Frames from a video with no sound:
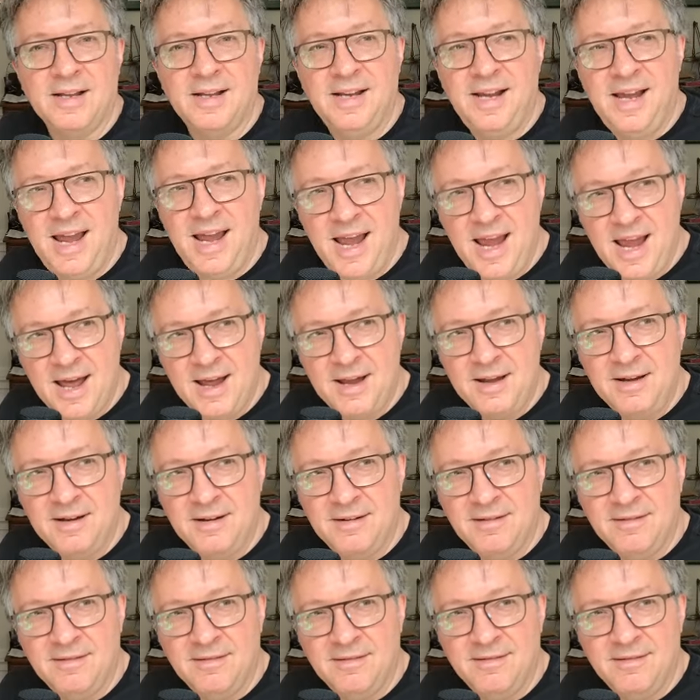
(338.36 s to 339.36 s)

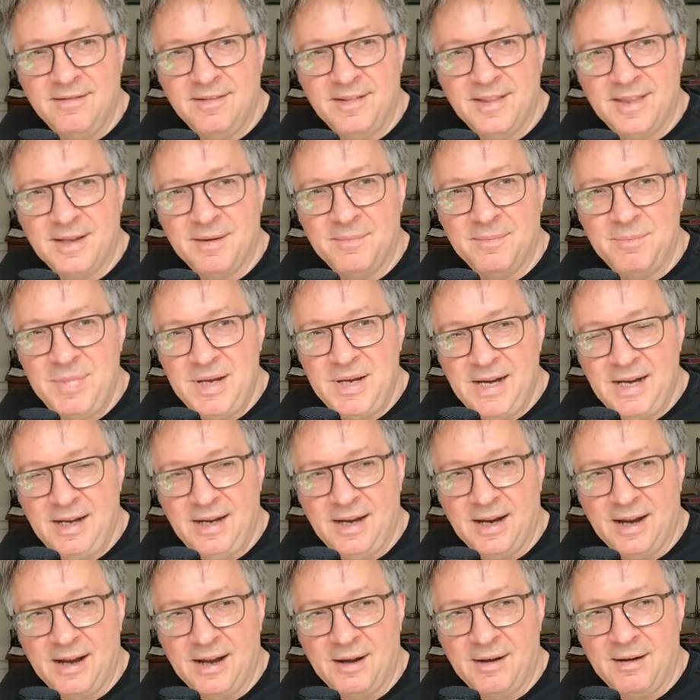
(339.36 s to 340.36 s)
can the
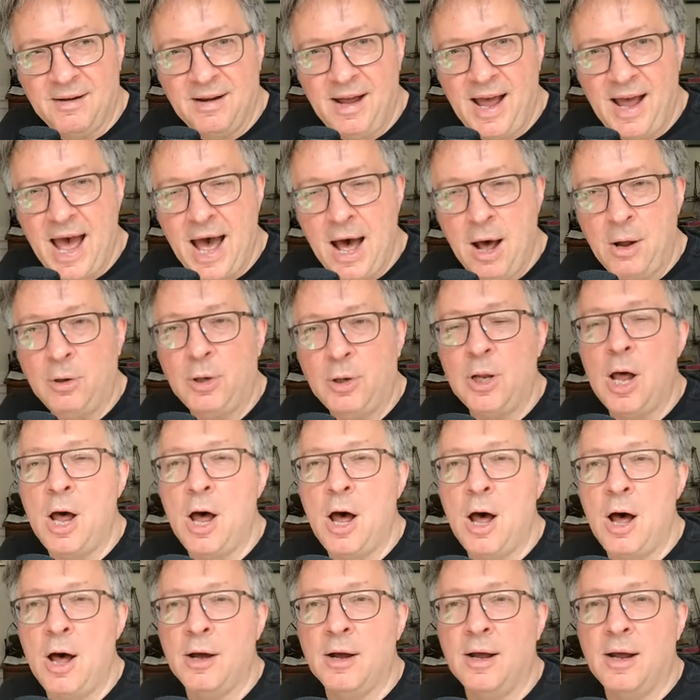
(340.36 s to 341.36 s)
media, how
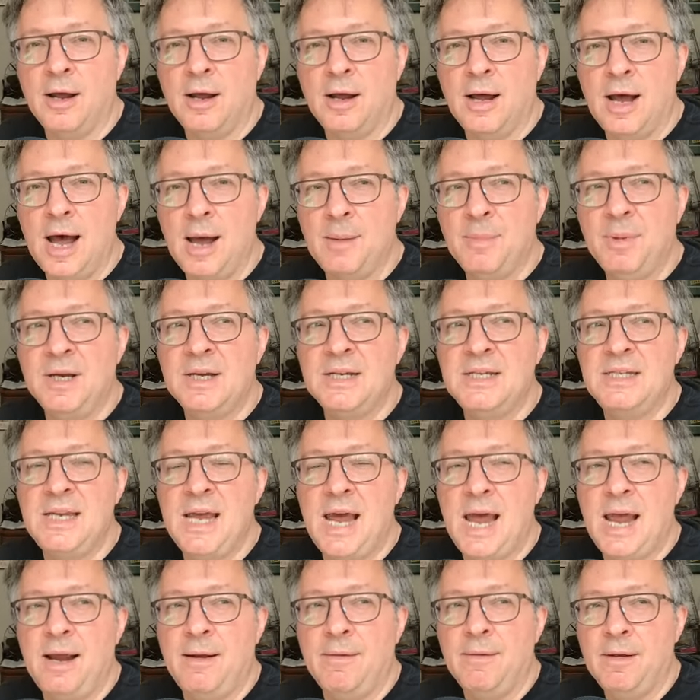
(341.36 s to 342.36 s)
long, I'm going to
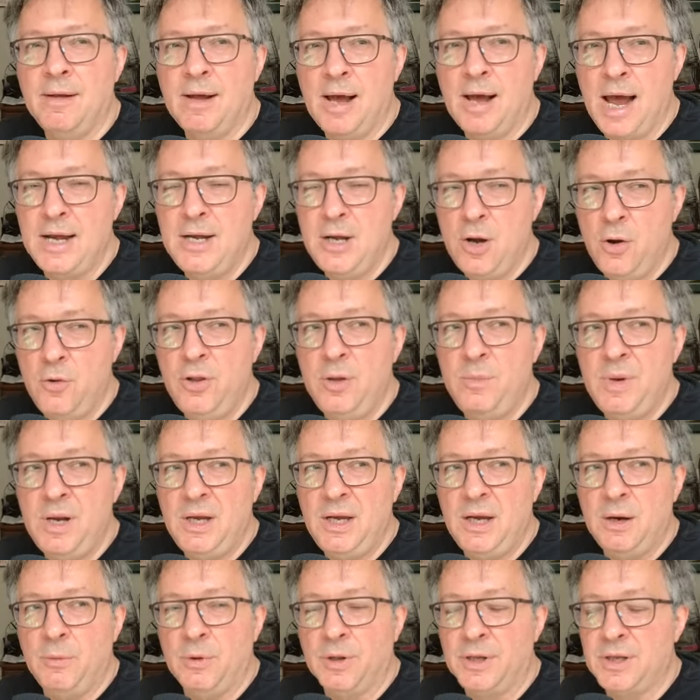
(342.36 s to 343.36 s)
say, I know the
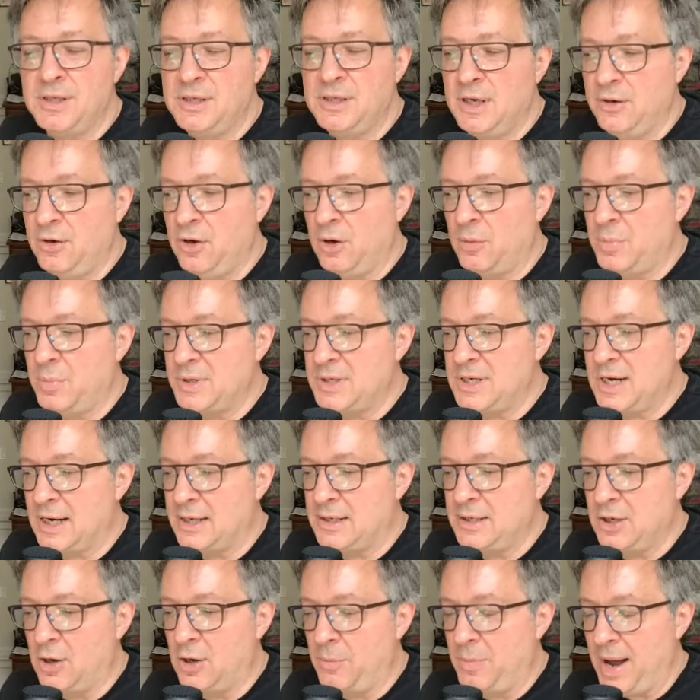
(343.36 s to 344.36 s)
media will continue to
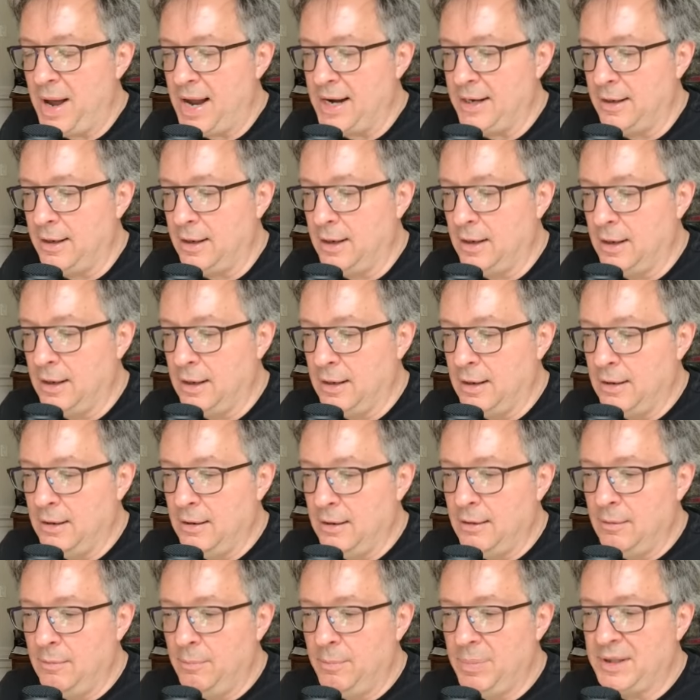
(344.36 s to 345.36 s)
protect Joe Biden,
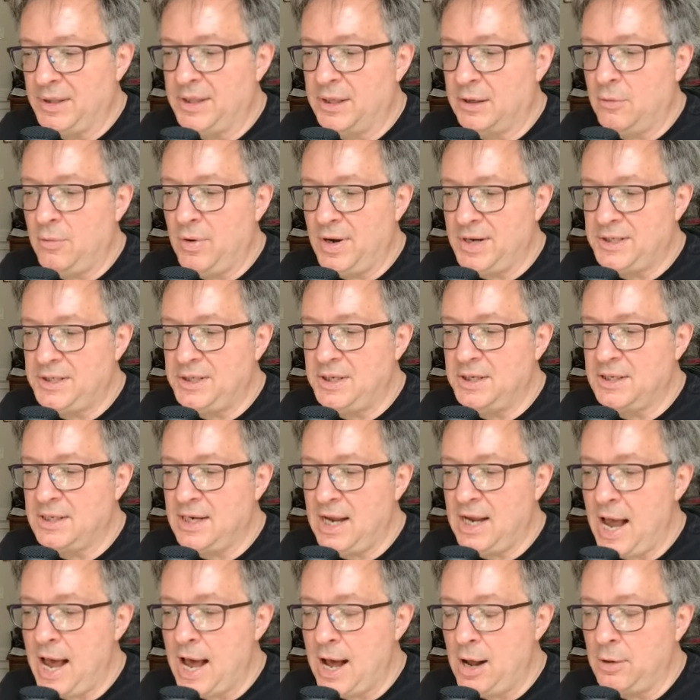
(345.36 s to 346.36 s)
but the question is,
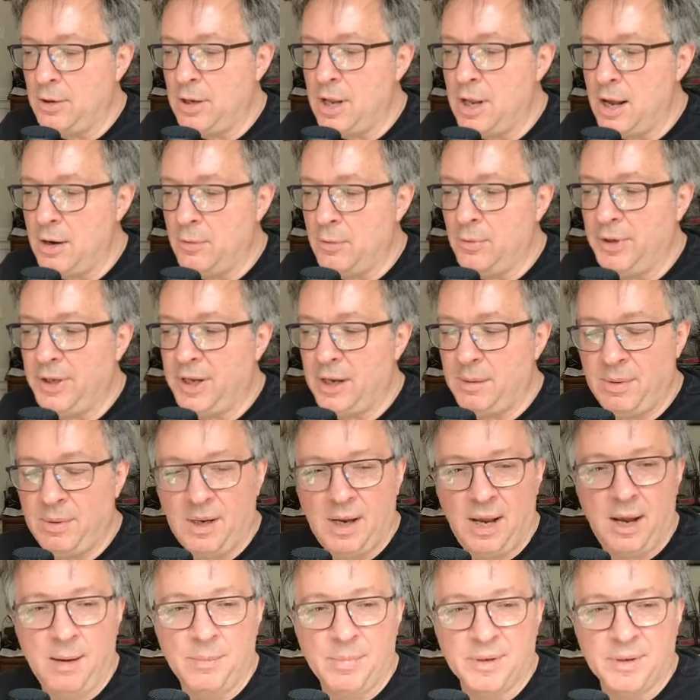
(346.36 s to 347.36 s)
how long will they
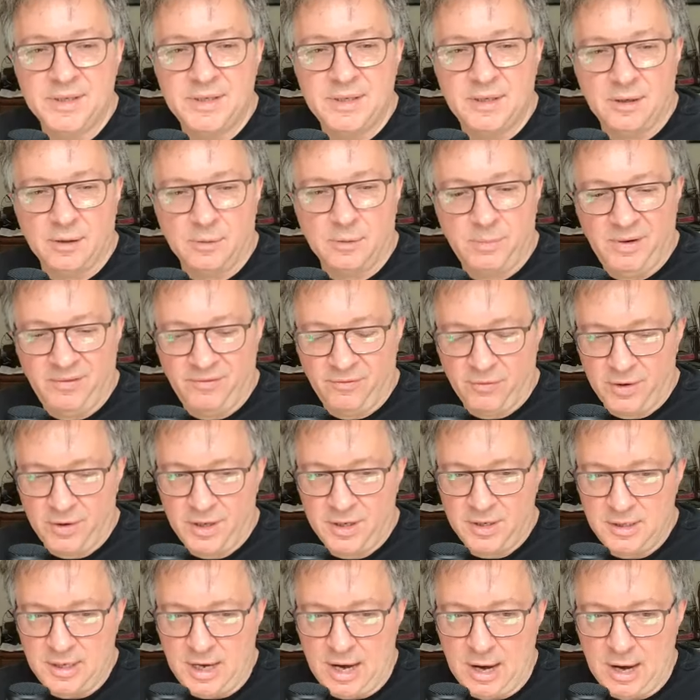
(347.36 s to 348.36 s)
be able to before
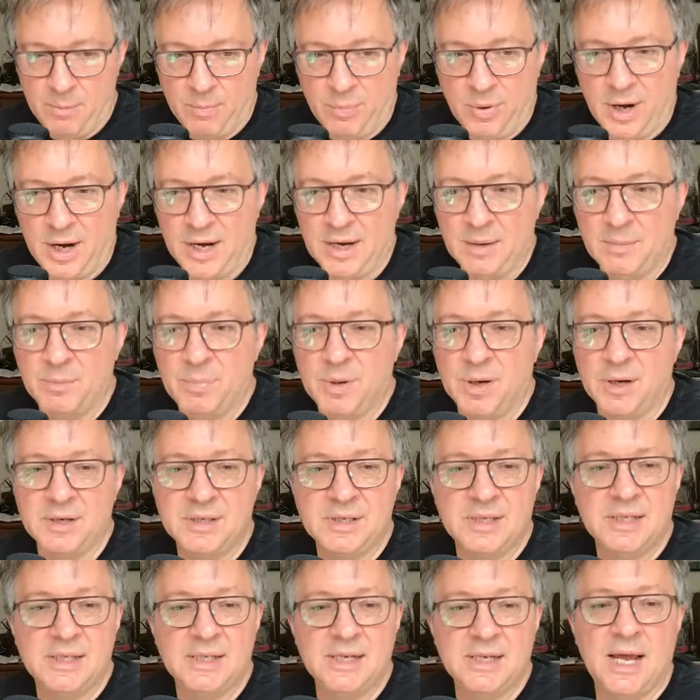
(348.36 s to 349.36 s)
the dam
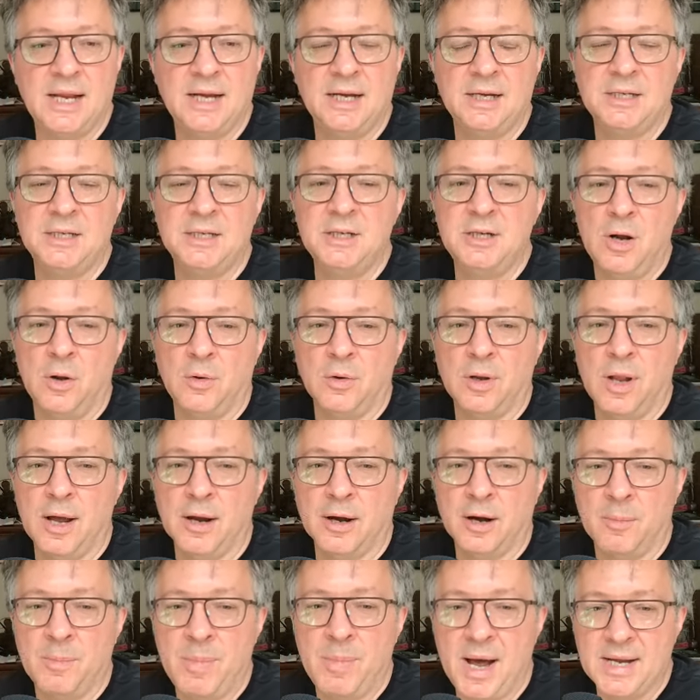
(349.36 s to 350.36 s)
bursts and it's no
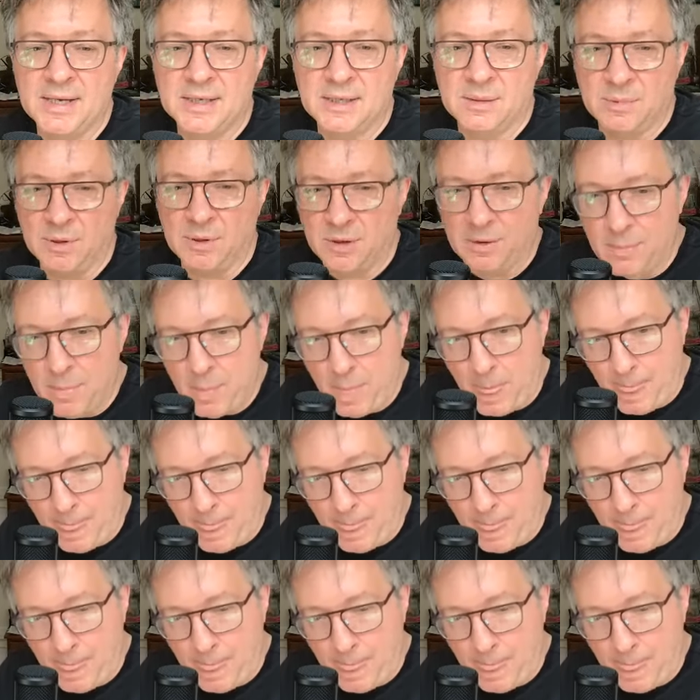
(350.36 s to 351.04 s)
longer possible?